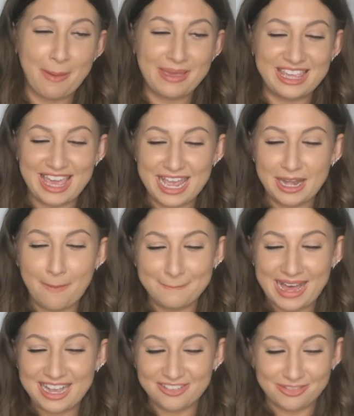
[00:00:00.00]
to be getting
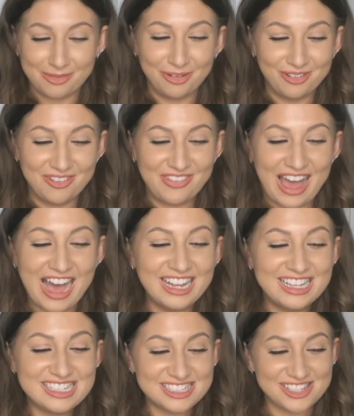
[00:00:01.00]
back from all of that
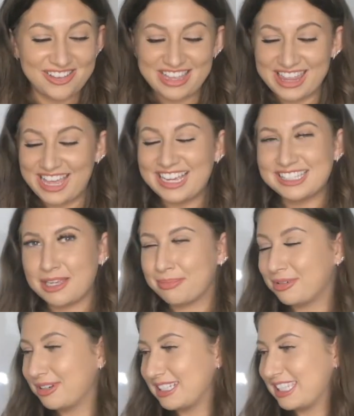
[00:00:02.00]
so yeah, that is a
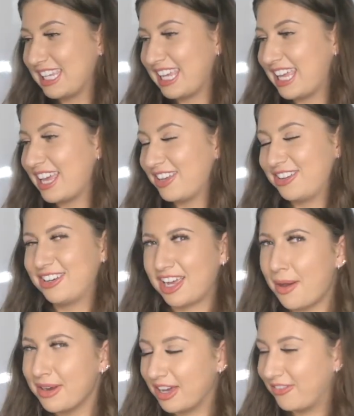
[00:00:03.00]
pretty good
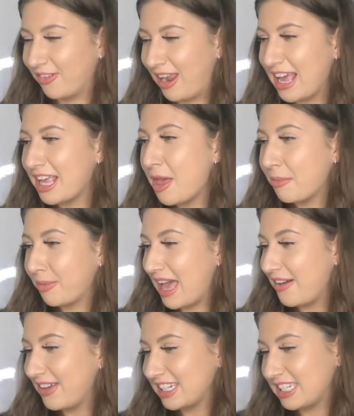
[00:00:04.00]
going, I feel like. But we
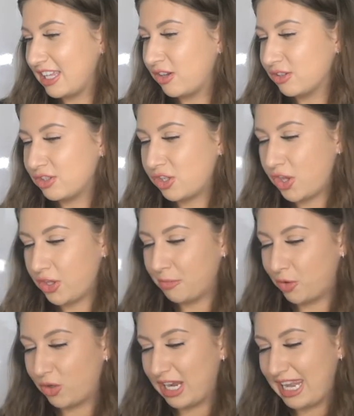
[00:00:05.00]
have actually got two
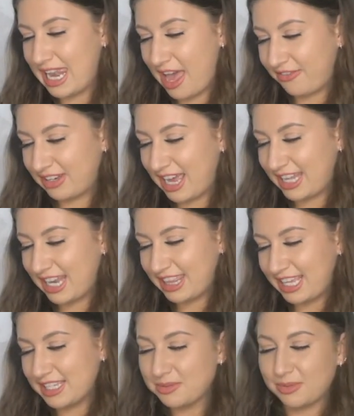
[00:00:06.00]
more left. And
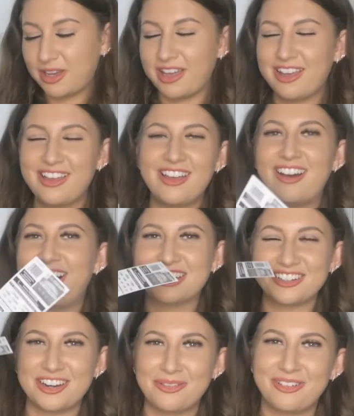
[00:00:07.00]
these were, I
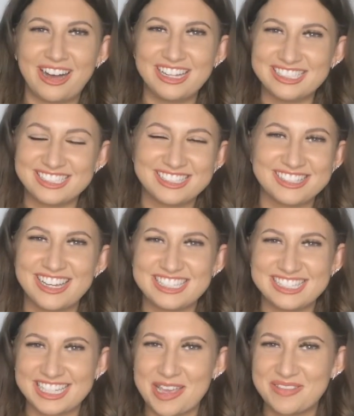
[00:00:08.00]
don't know why, I decided
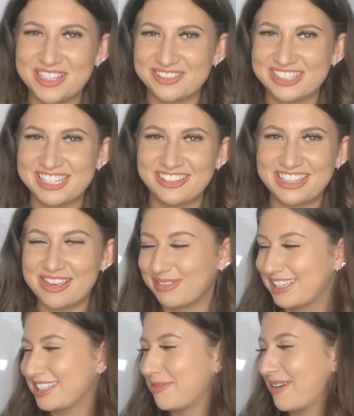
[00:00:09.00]
to keep these until the end
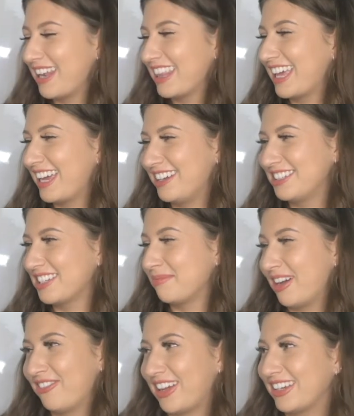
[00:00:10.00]
because I think they are just
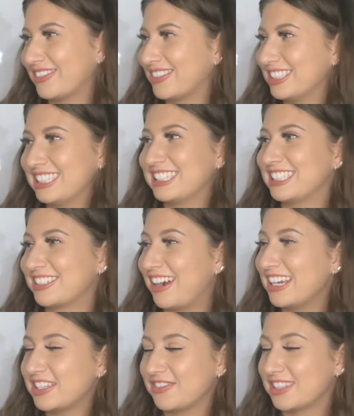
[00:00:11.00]
my favourite ones to
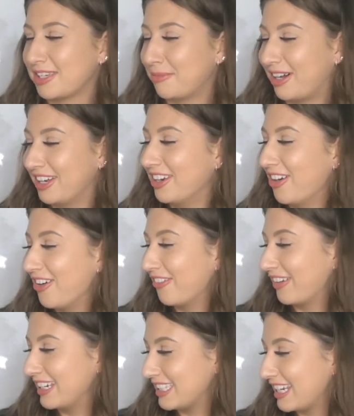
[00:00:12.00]
Scratch for some unknown
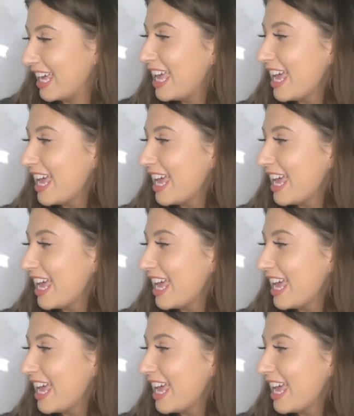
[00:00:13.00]
reason.